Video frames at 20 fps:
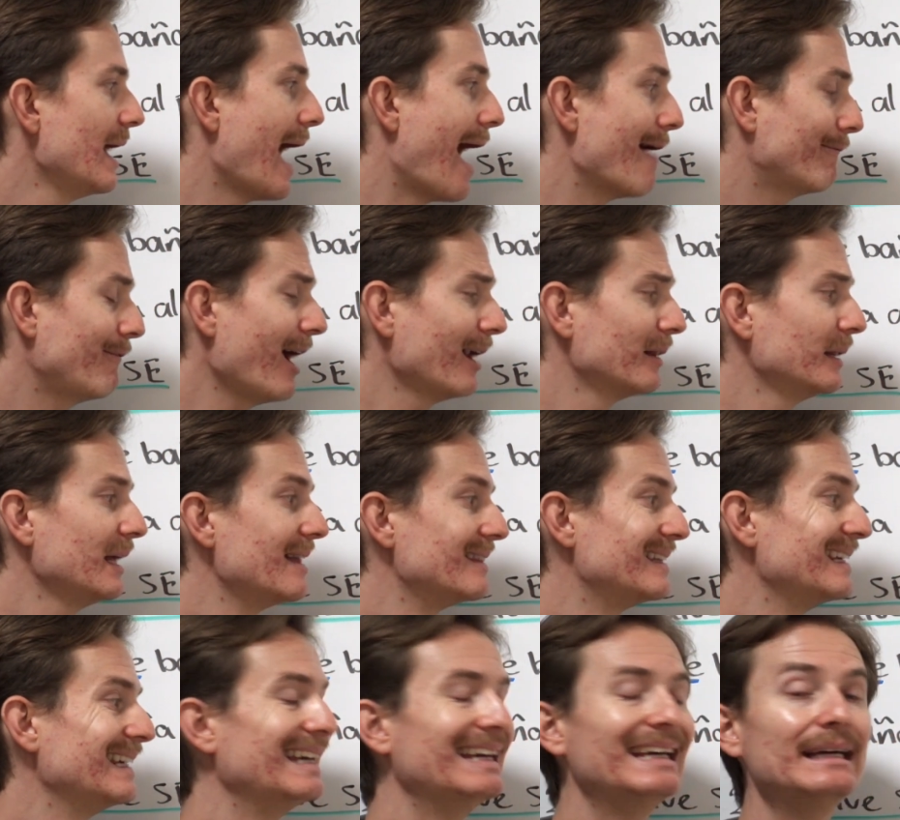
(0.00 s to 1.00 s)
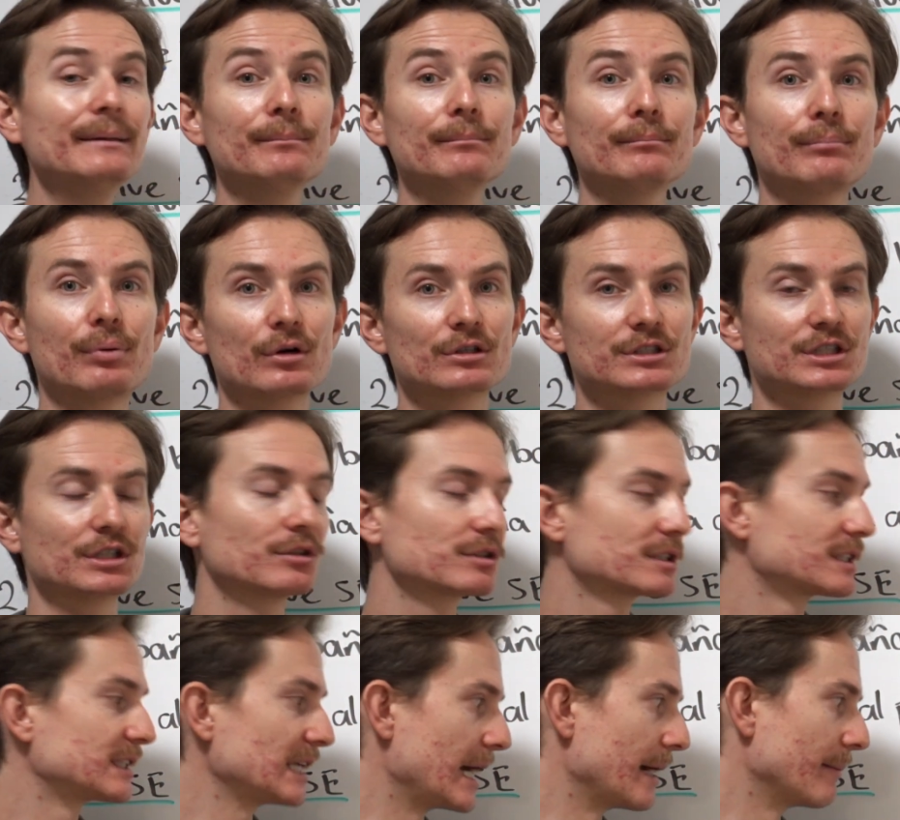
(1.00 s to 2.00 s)
And finally, the impersonal
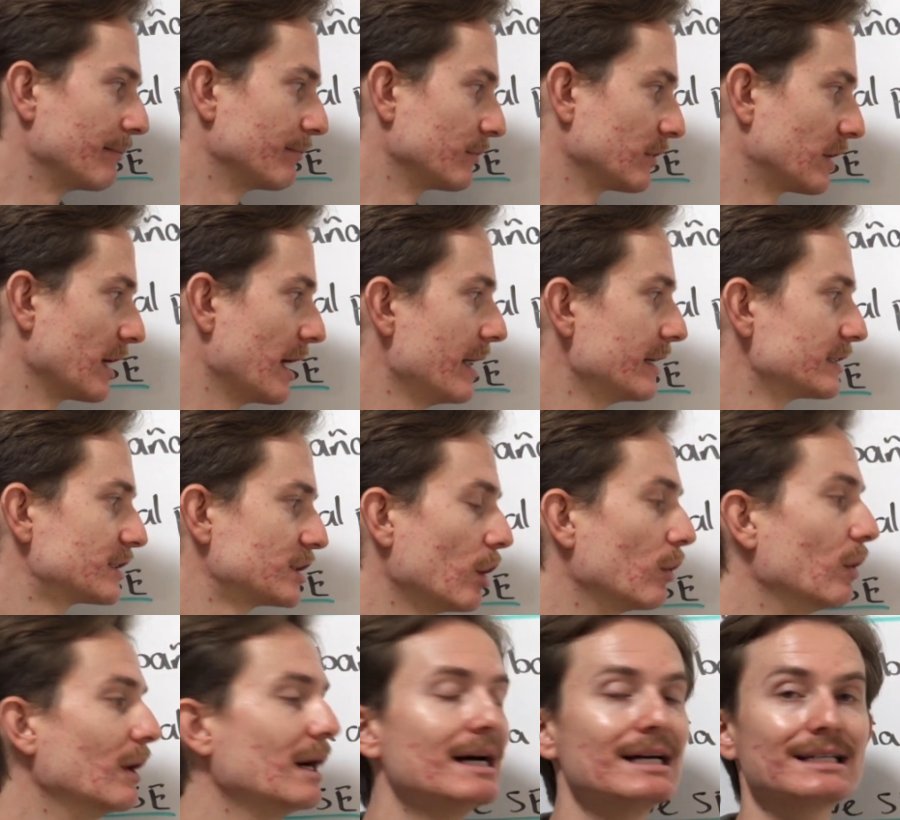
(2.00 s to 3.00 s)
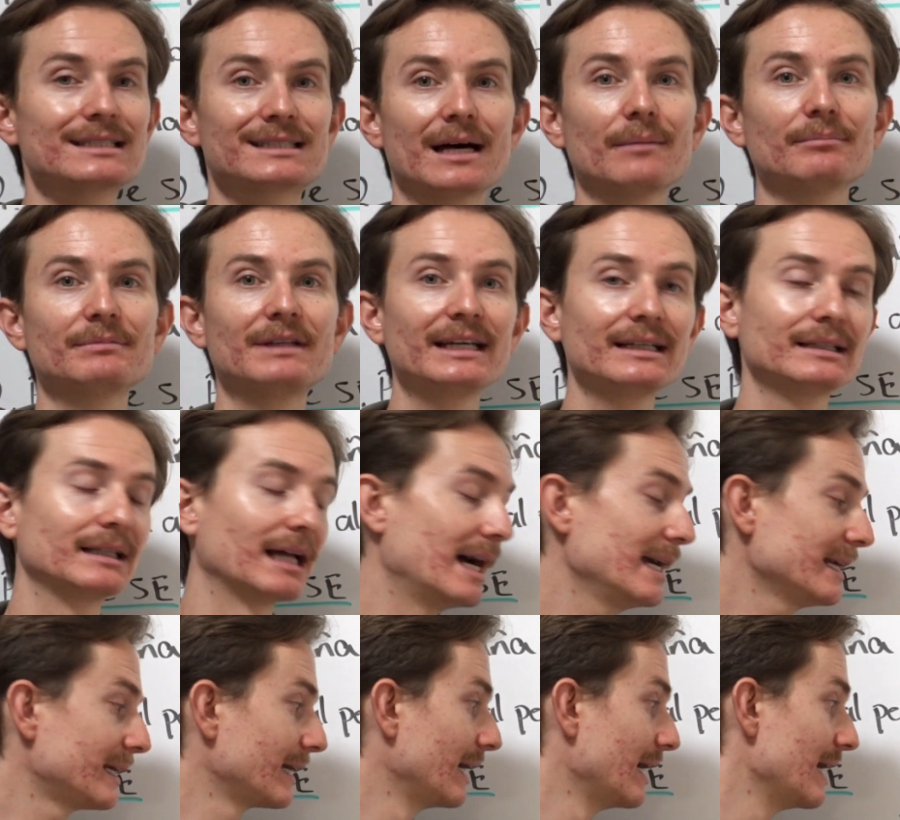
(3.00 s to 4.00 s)
se. Okay? So something
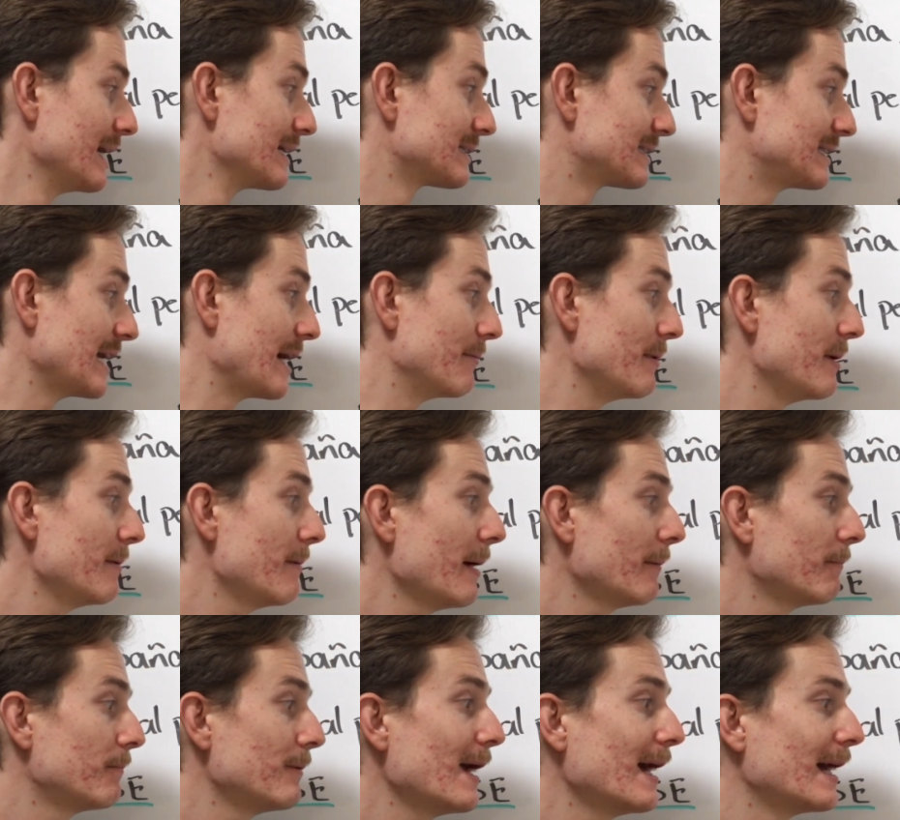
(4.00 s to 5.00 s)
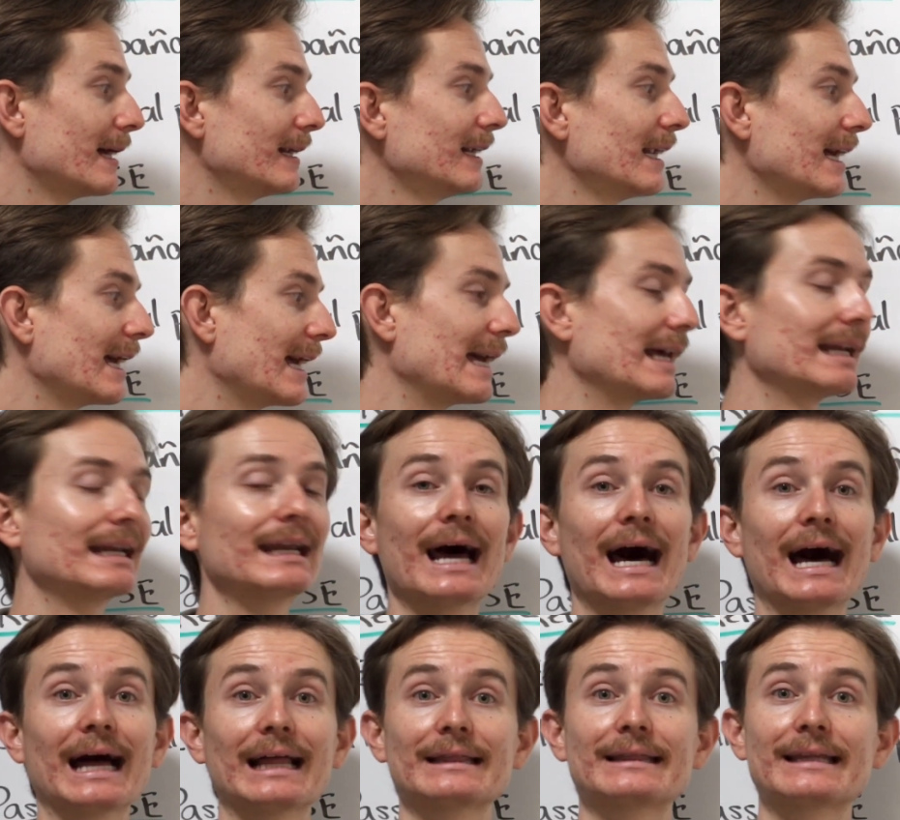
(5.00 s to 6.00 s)
like se vive bien en
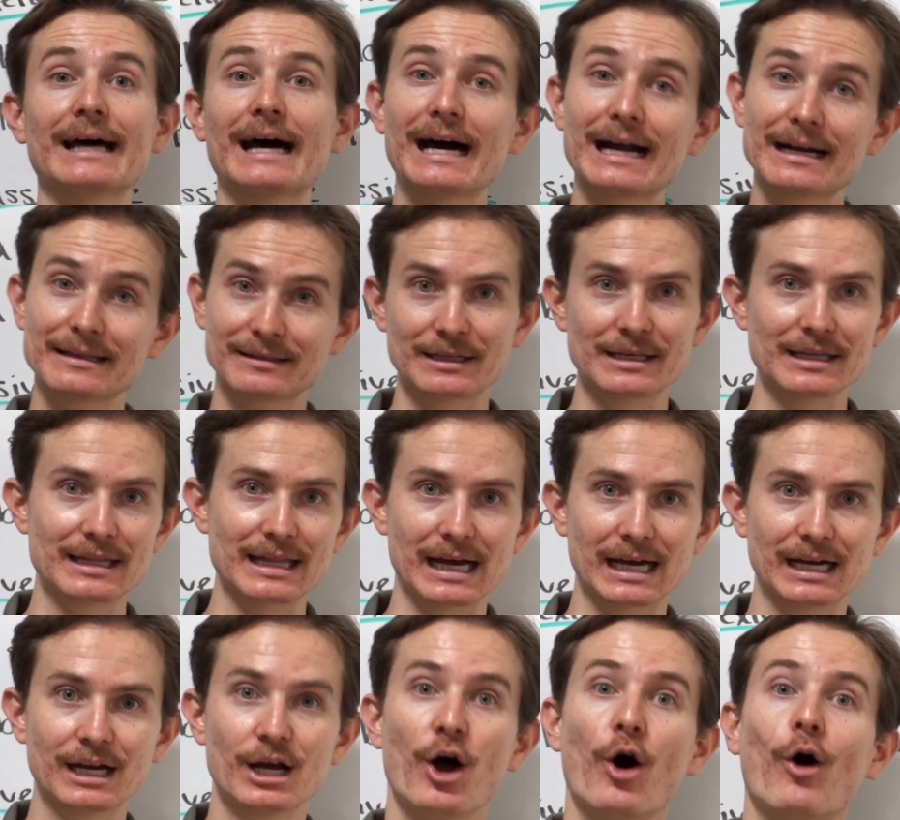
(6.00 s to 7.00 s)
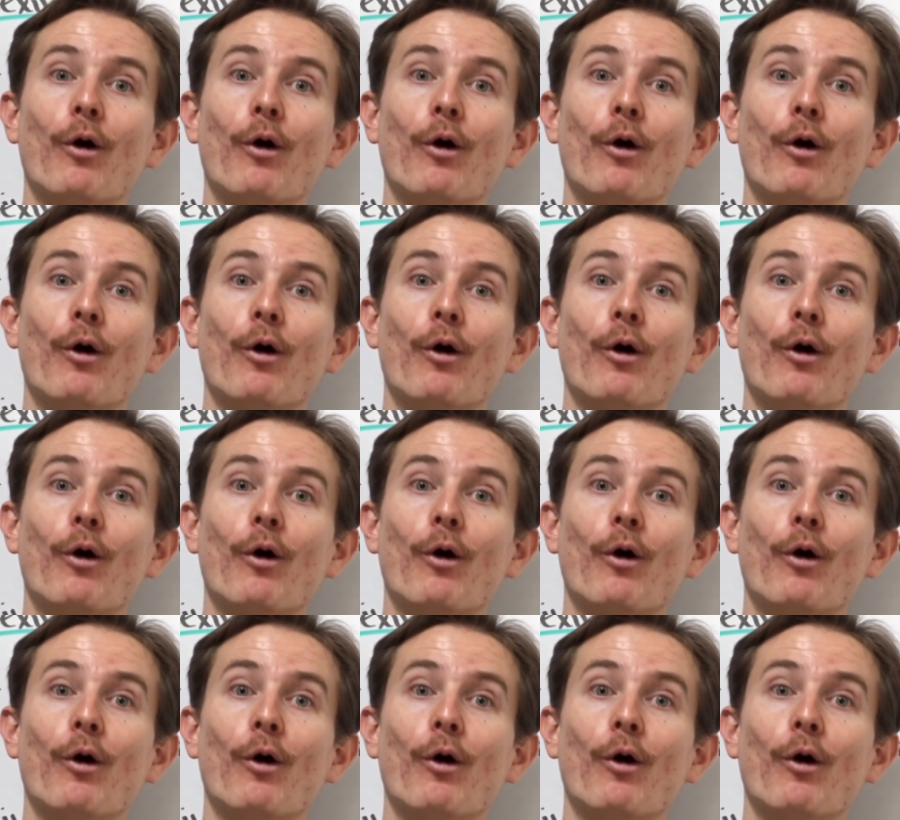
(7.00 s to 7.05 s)
Antártida.